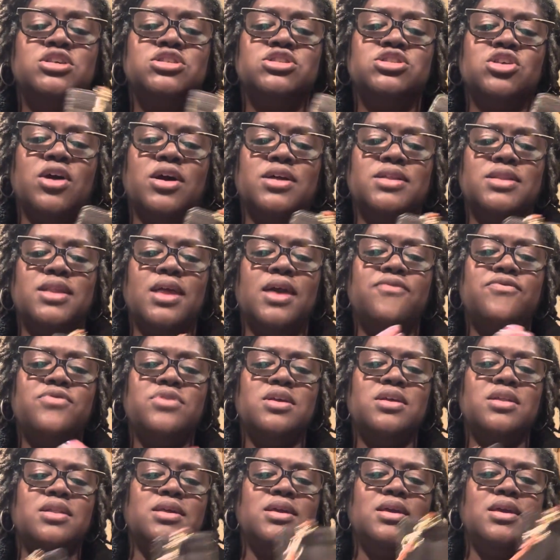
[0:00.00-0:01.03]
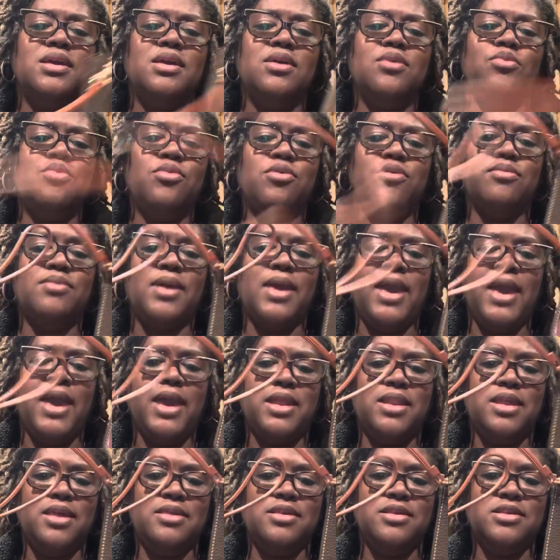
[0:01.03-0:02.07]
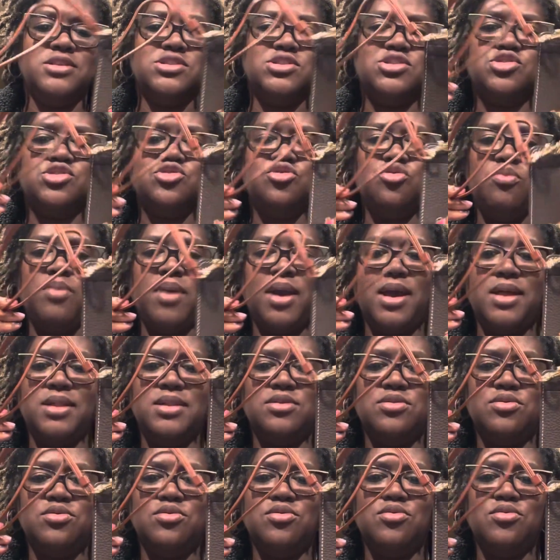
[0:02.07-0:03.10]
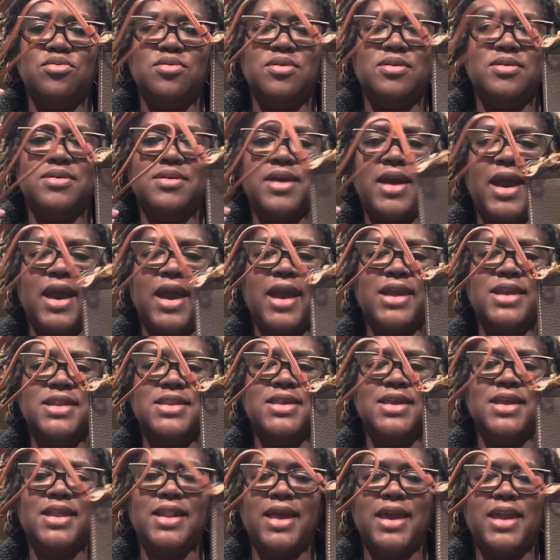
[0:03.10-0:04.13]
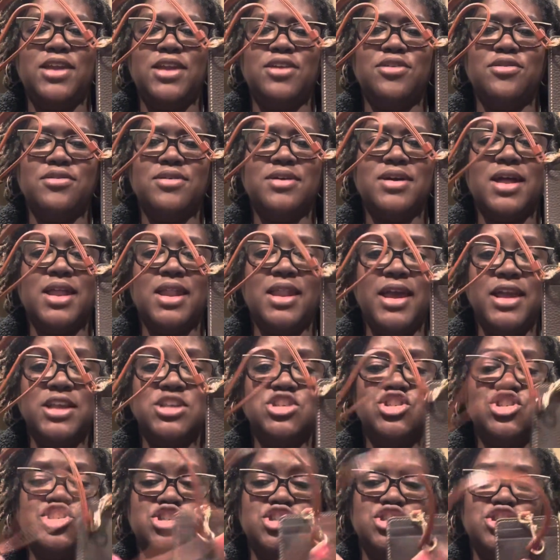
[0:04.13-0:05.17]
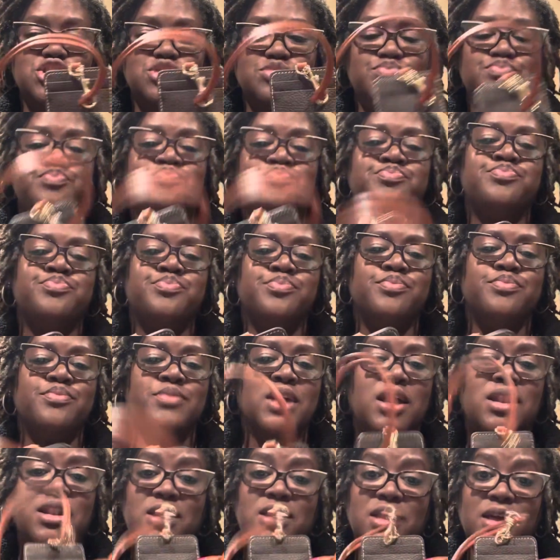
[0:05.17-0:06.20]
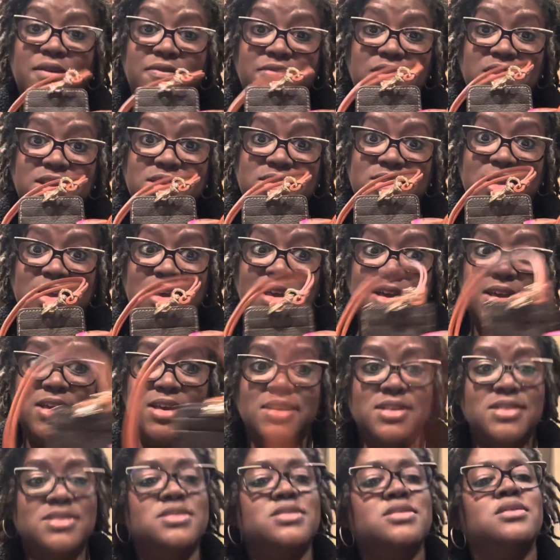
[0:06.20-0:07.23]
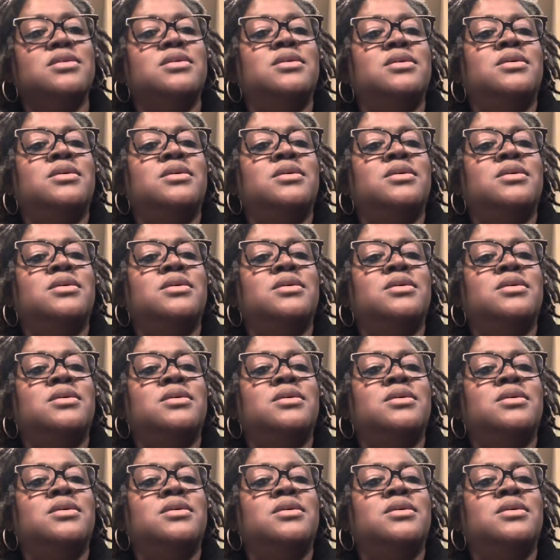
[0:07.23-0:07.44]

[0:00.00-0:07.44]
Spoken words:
So I definitely will be adding this to my little ID lanyard collection. Love these things.